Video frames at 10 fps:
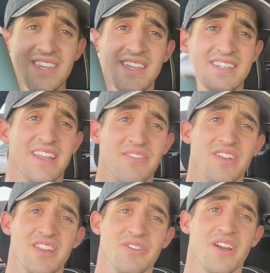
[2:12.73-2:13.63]
I
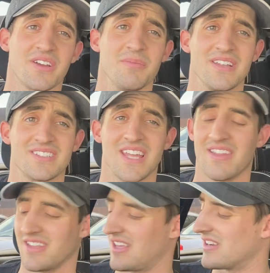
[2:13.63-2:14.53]
definitely recommend
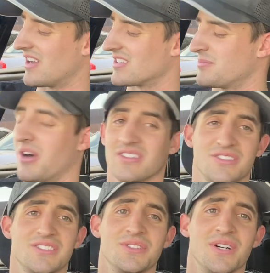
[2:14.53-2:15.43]
Stanley. They're not a sponsor
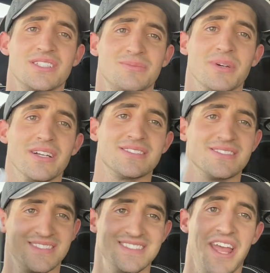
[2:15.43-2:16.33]
to us, but
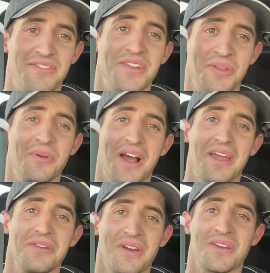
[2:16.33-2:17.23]
definitely would
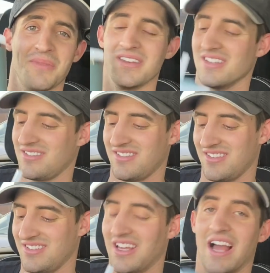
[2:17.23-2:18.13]
highly recommend it.
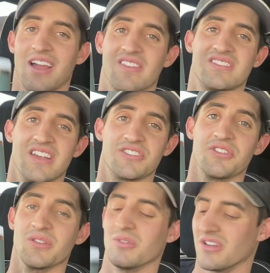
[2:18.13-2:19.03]
I got the sage
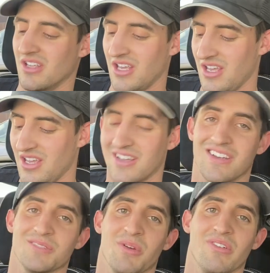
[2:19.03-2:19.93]
green one
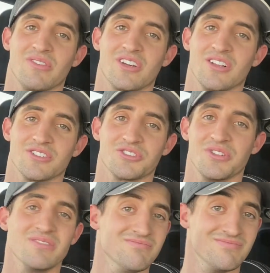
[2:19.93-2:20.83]
because my favorite color is green.